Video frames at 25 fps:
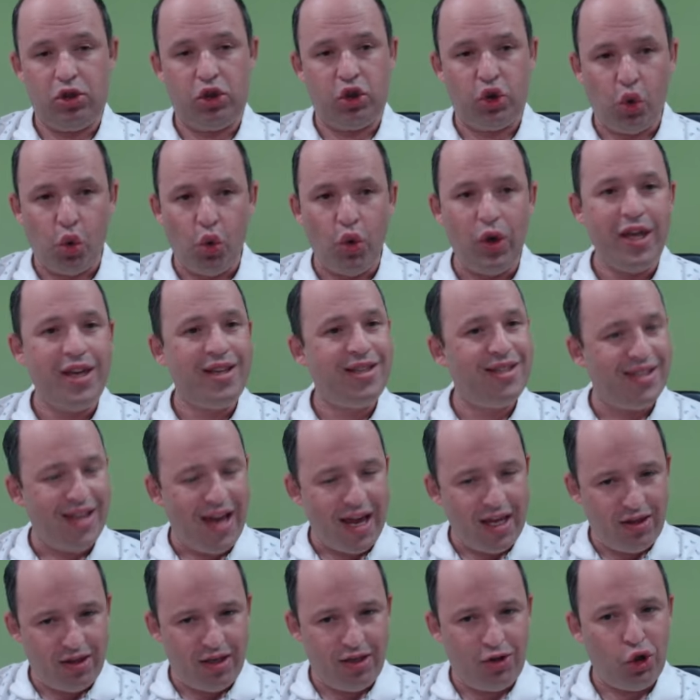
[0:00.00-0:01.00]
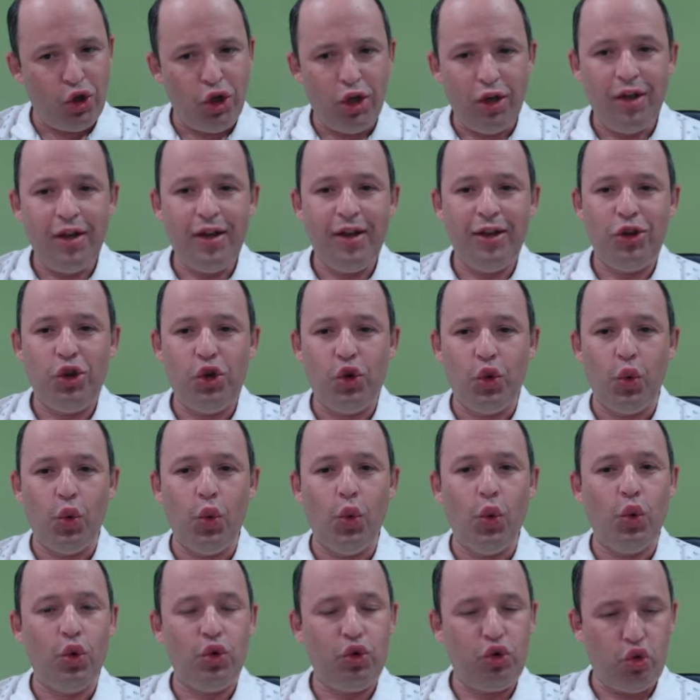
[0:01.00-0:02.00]
truly excited
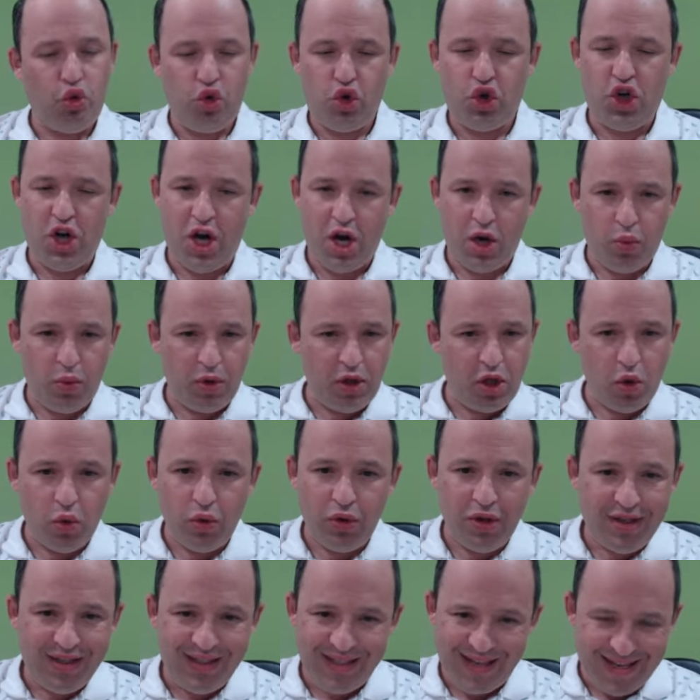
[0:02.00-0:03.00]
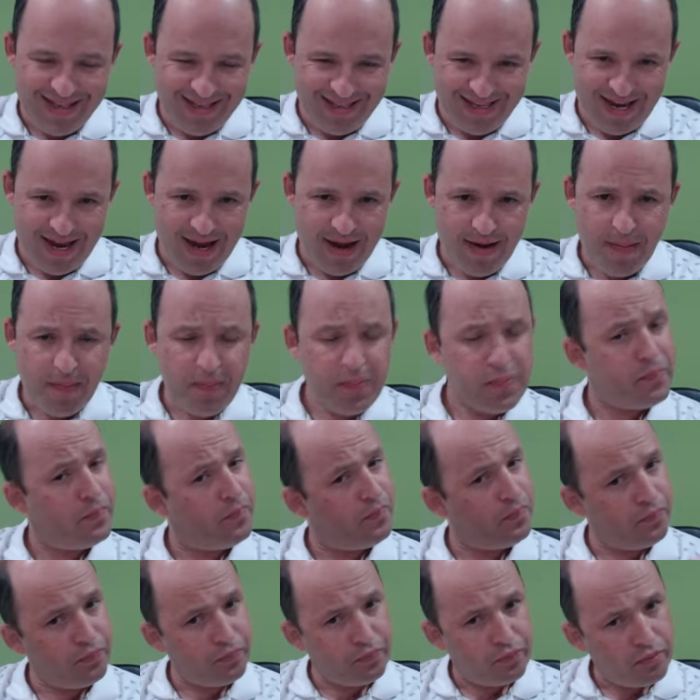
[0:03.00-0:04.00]
to share with you this idea.
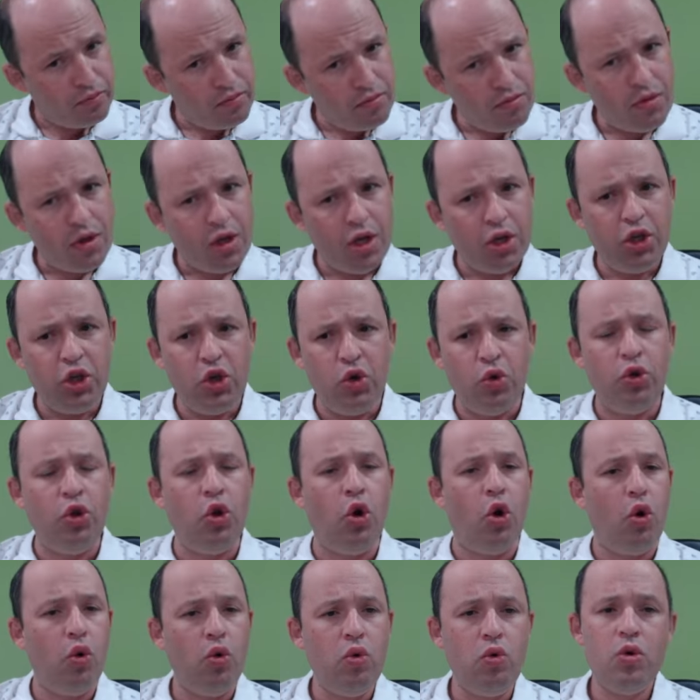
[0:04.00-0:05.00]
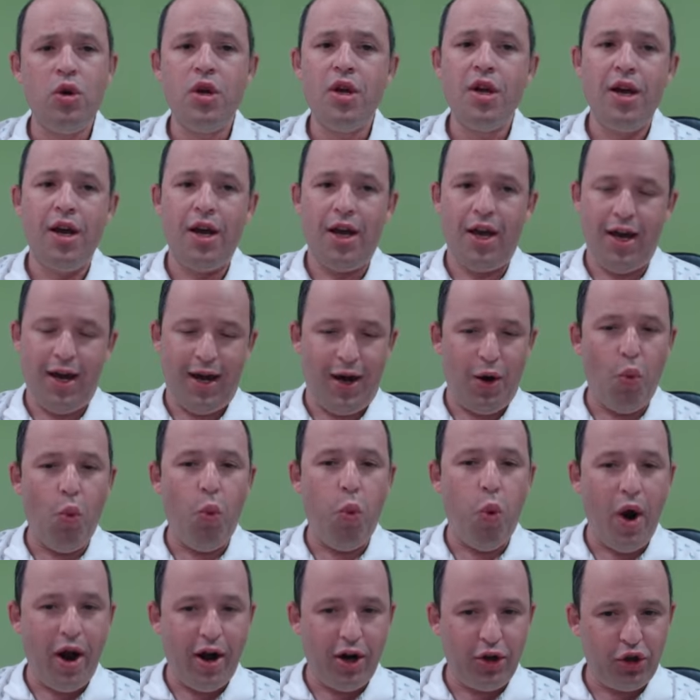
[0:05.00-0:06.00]
You know,
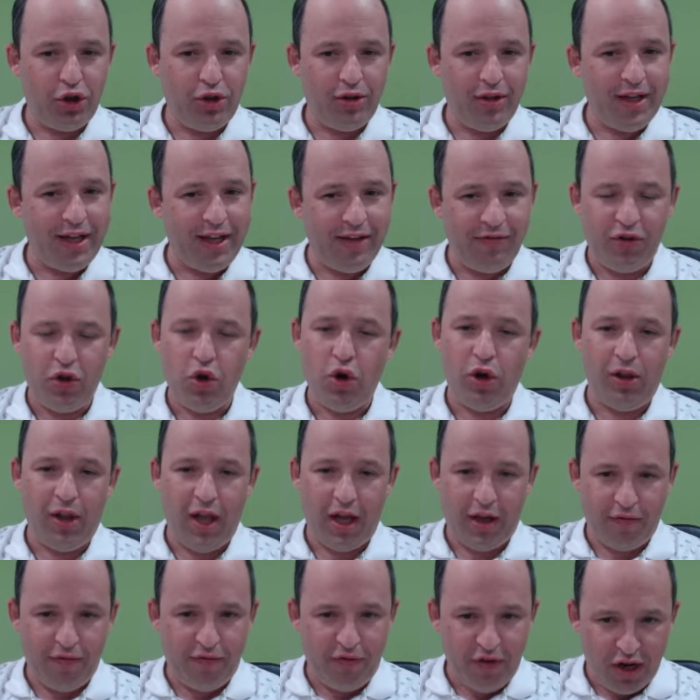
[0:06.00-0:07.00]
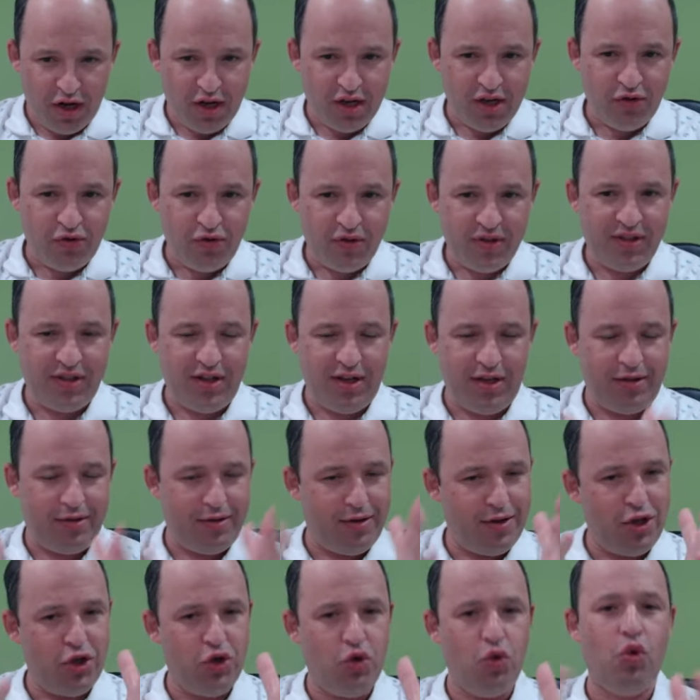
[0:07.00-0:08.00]
where, if you're like very interested,
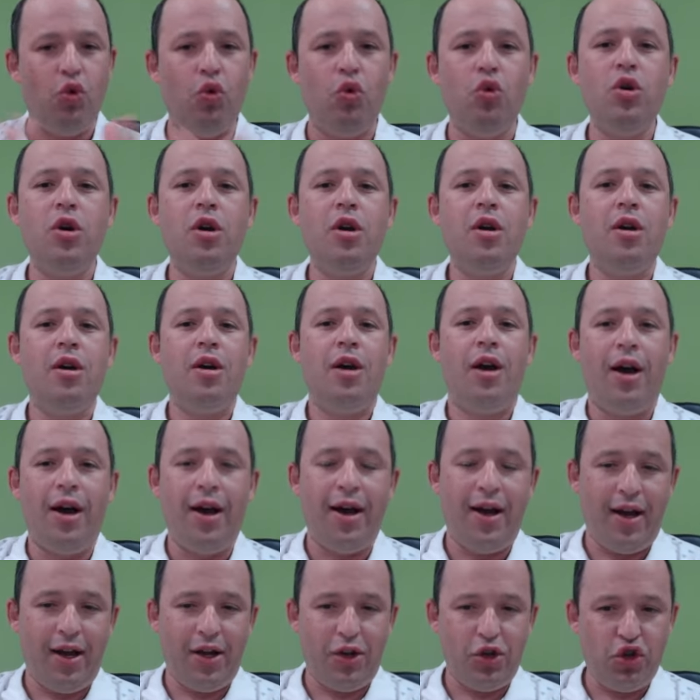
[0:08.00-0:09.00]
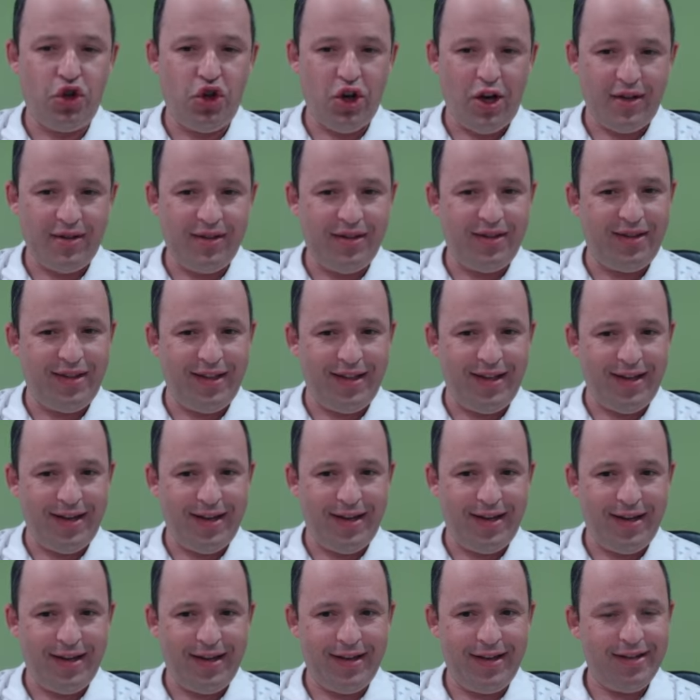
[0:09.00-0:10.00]
you just
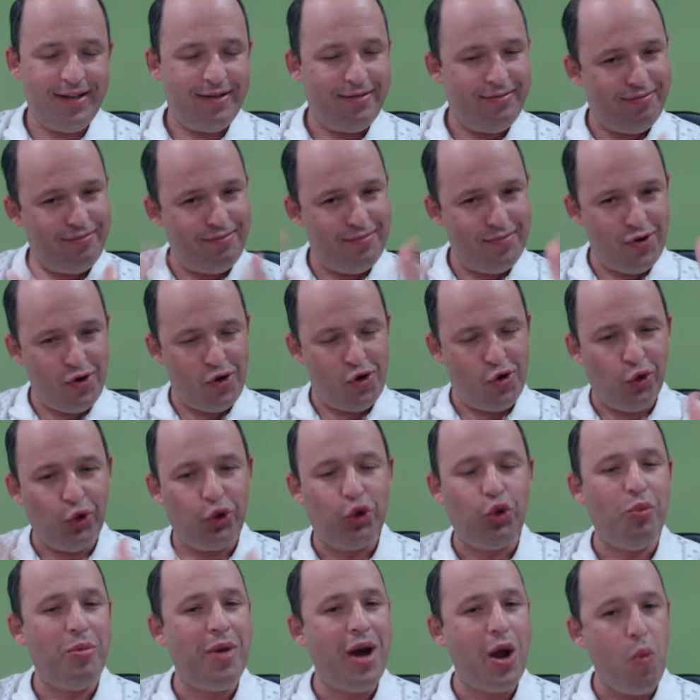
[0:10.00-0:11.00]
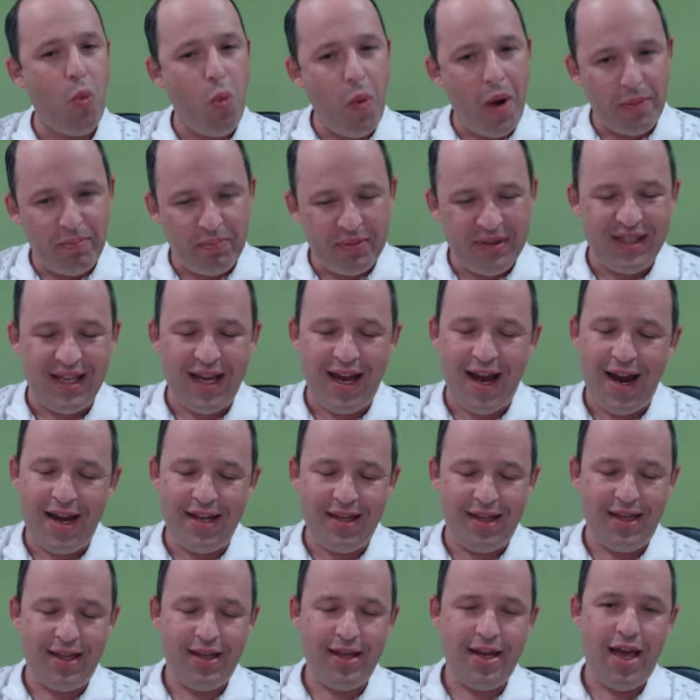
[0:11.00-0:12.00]
go to my
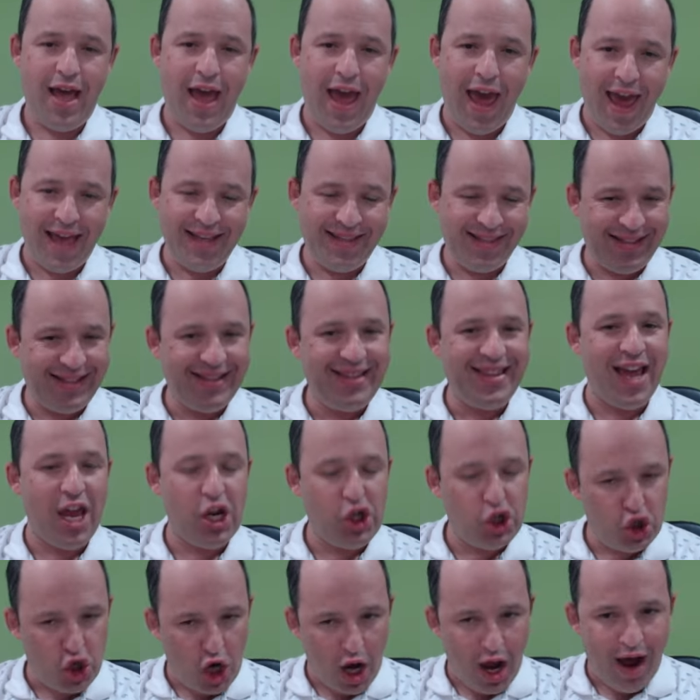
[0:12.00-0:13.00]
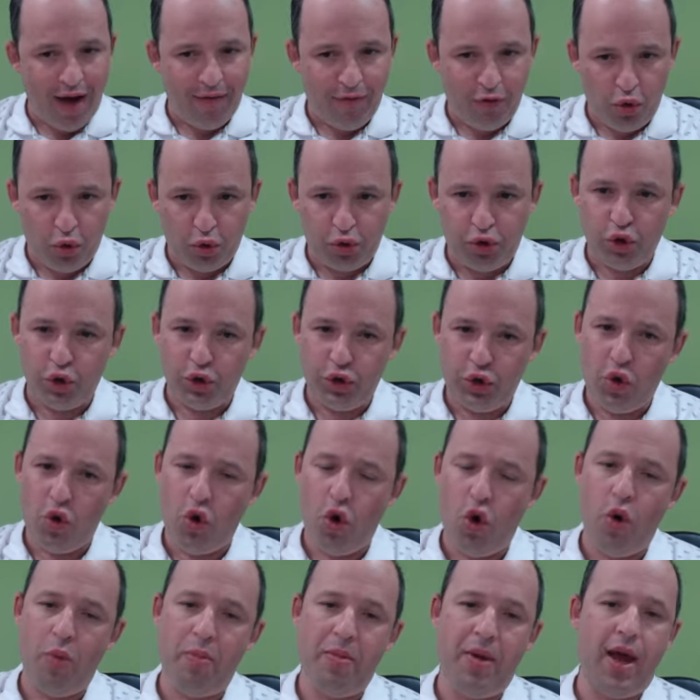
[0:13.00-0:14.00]
website,
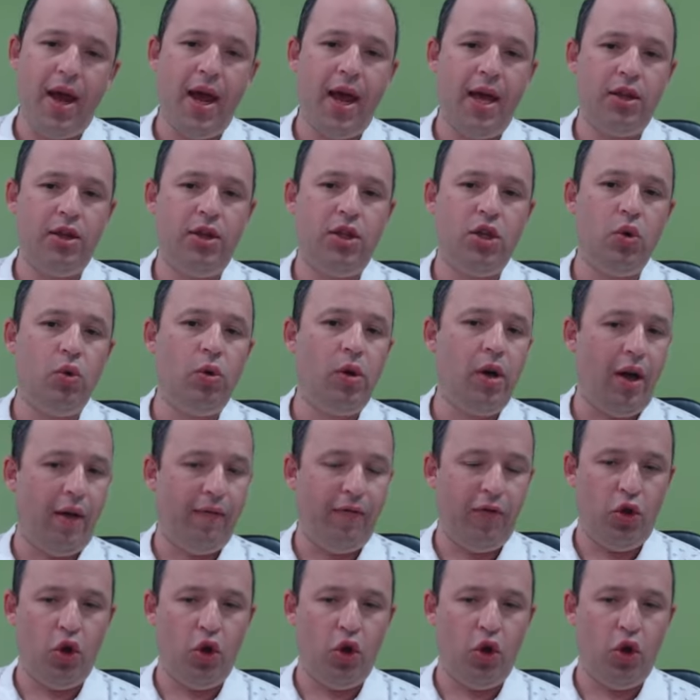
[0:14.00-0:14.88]
ask-avrukh.com, and you'll have